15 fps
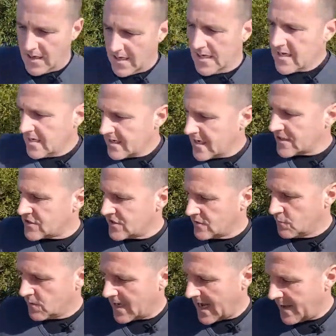in a nutshell,
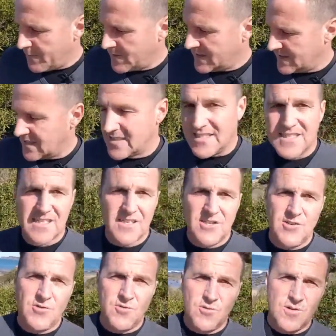what happens is
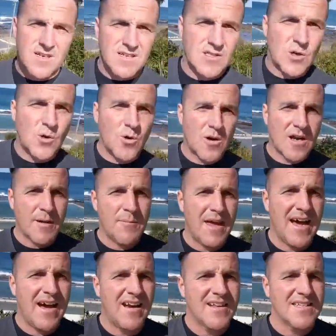you talk
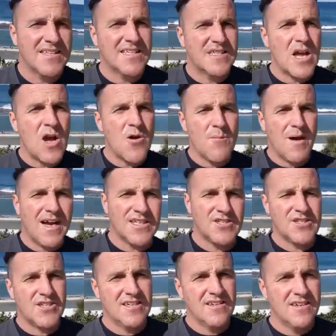about so
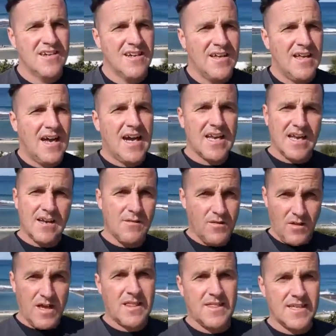much
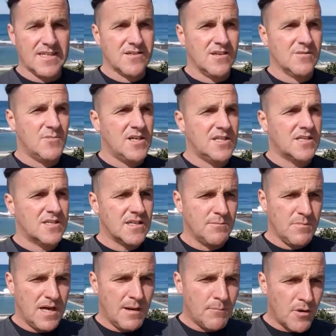like this, like me, just
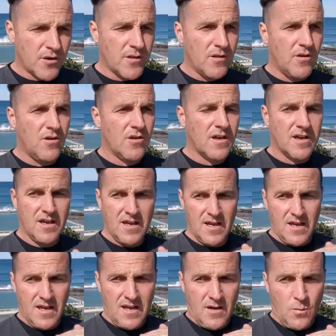a monologue,
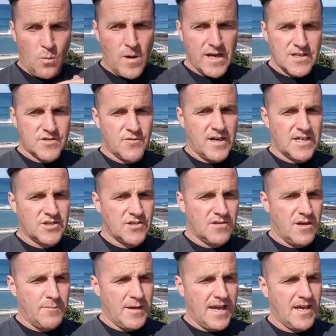one direction
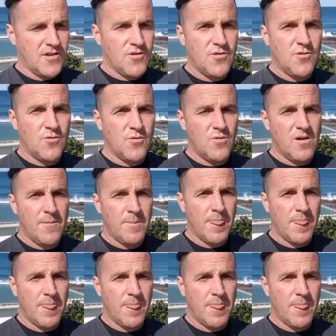about you,